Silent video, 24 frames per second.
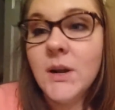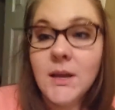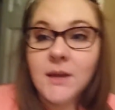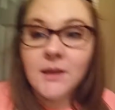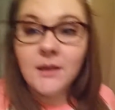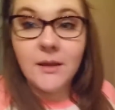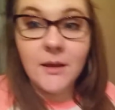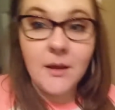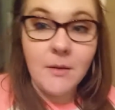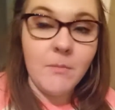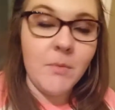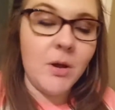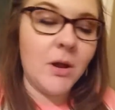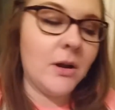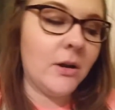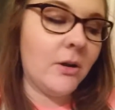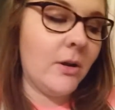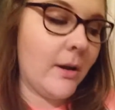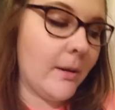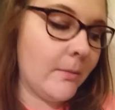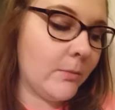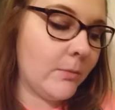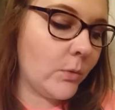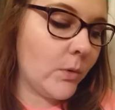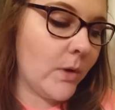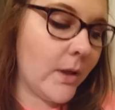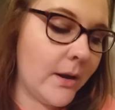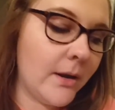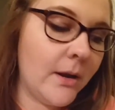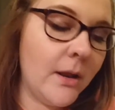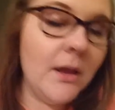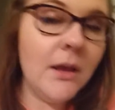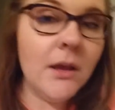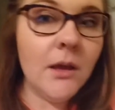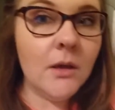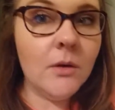to get like a monogrammed
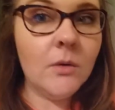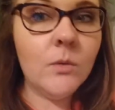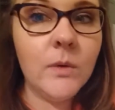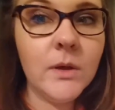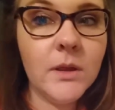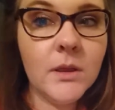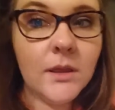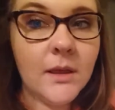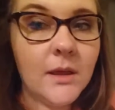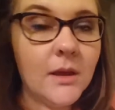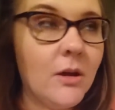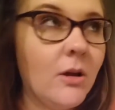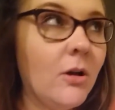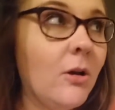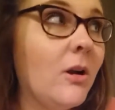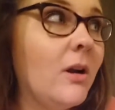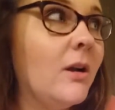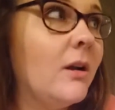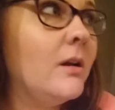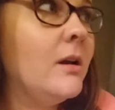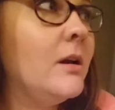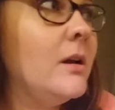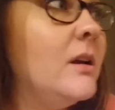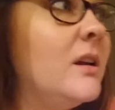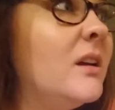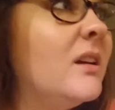one with like our